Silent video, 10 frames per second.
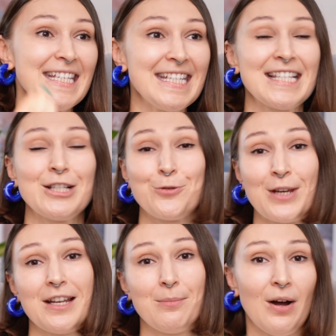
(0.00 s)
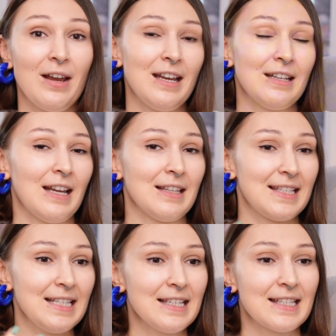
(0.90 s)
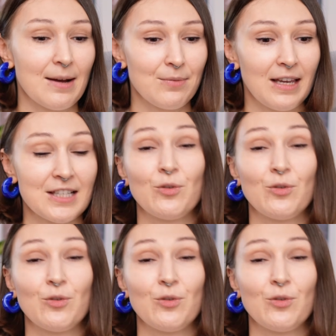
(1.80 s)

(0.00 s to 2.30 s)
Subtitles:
easy to get a buy-in and seeing something